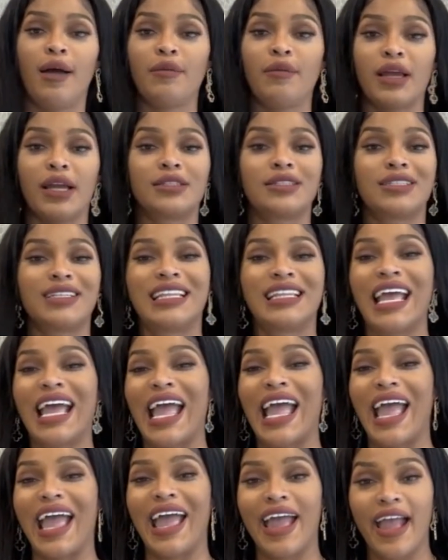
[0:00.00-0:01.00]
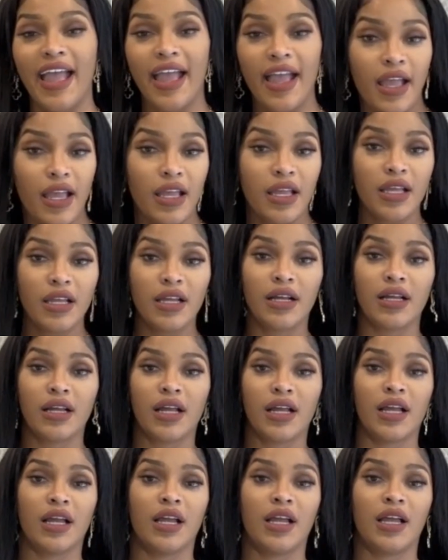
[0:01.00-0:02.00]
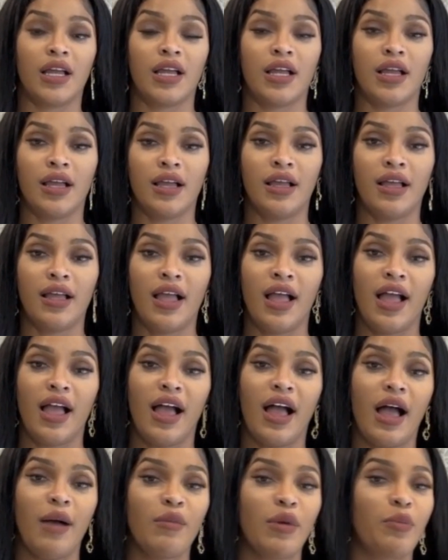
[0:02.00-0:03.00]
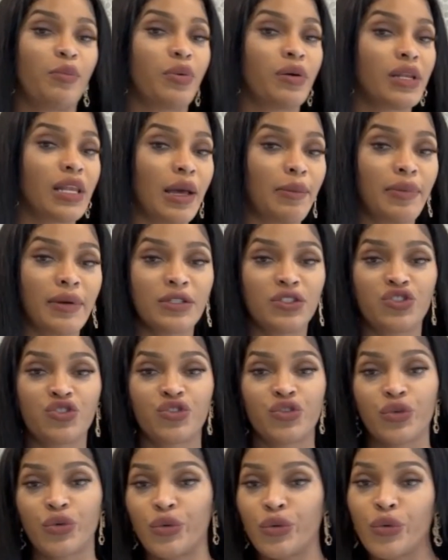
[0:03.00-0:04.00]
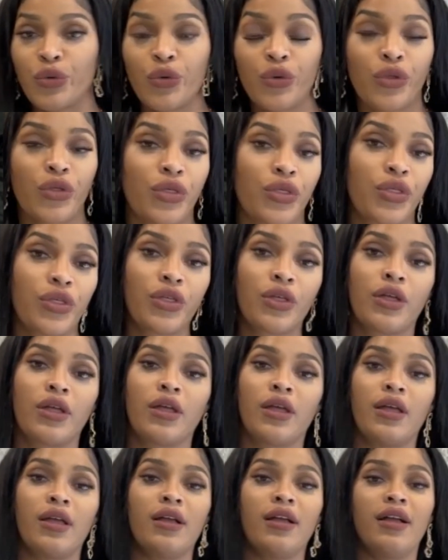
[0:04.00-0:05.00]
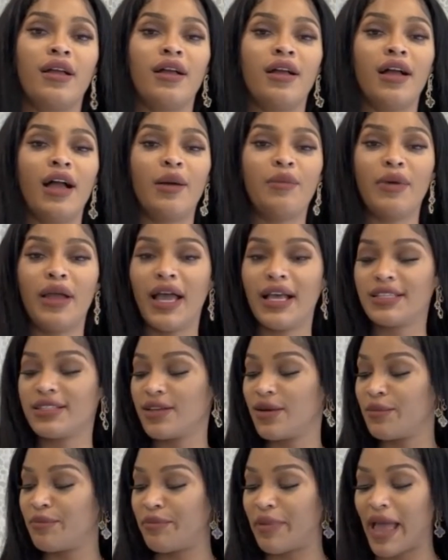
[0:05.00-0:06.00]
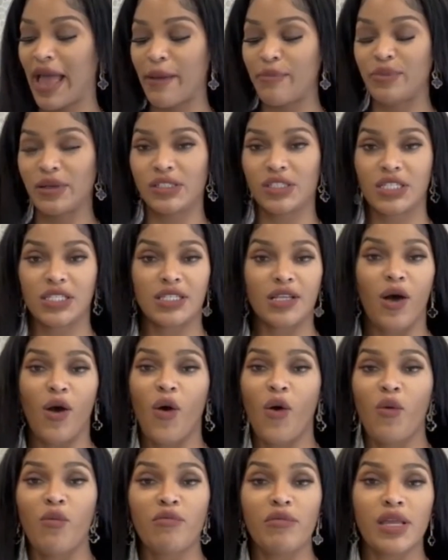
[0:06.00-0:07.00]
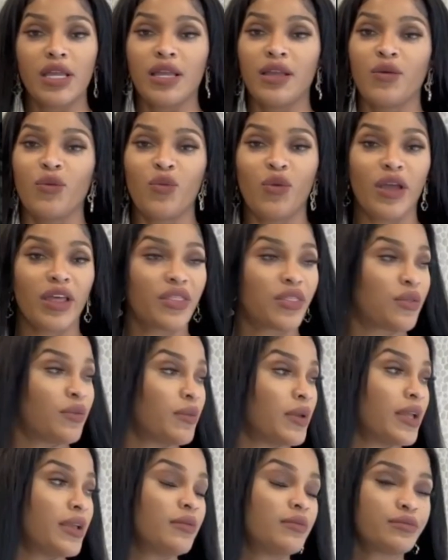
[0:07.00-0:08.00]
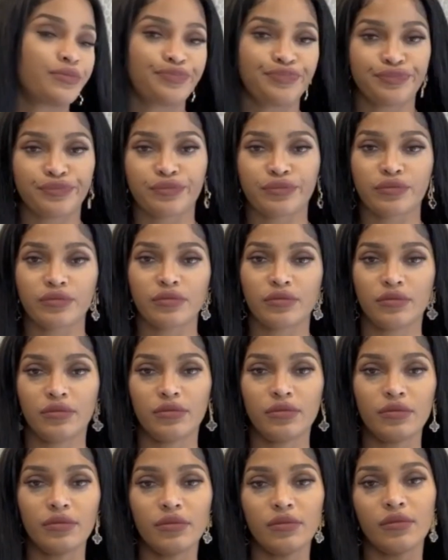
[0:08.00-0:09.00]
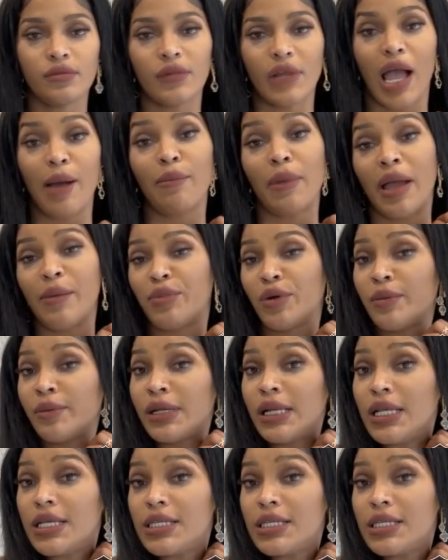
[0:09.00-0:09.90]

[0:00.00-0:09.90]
I'm gonna get to the A, I'm gonna pull up a Truth, I'm gonna have some bad bitches on me, with me. I might bring